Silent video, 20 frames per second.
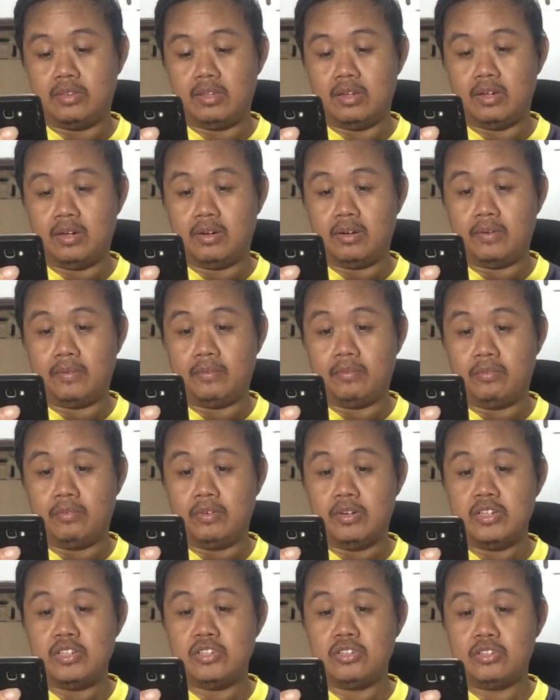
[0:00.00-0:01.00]
the
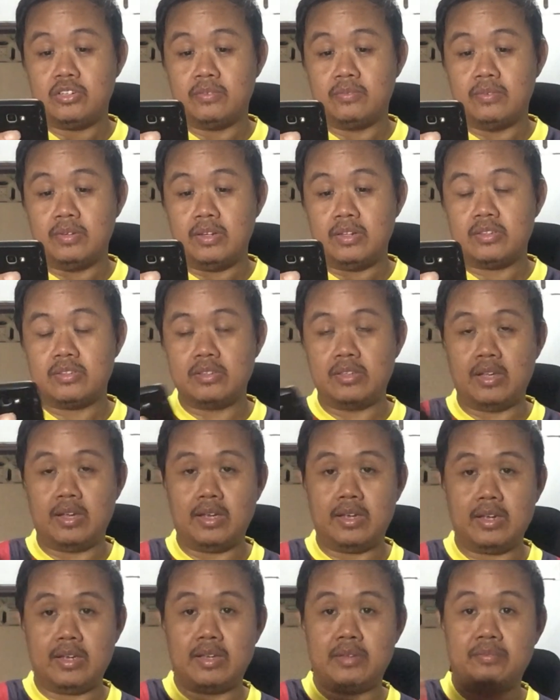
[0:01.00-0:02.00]
version of this
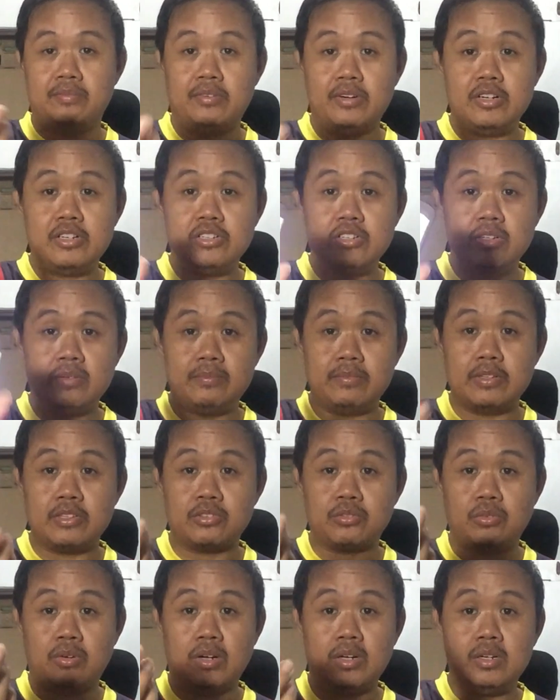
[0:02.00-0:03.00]

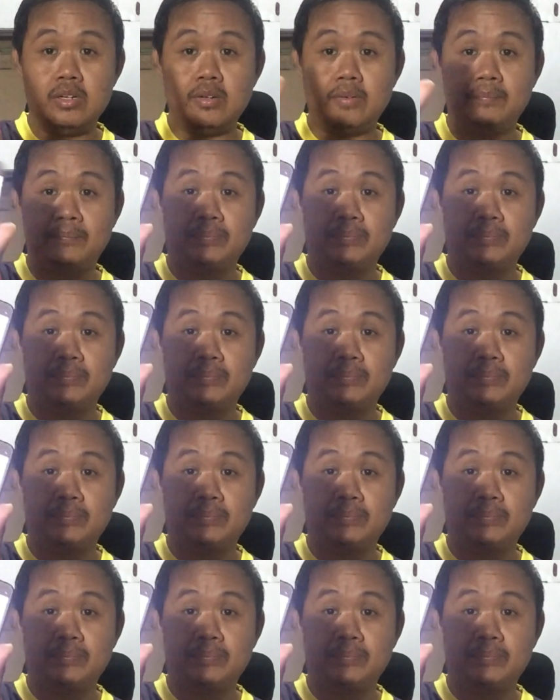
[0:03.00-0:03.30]
one